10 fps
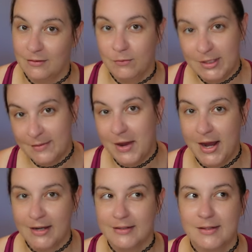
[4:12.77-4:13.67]
with some
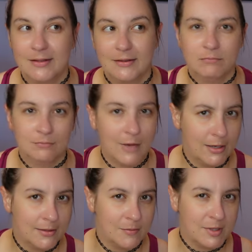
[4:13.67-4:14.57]
eggs
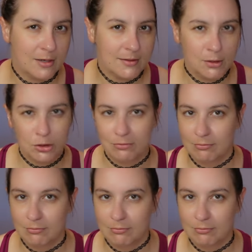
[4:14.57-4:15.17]
and some sausage.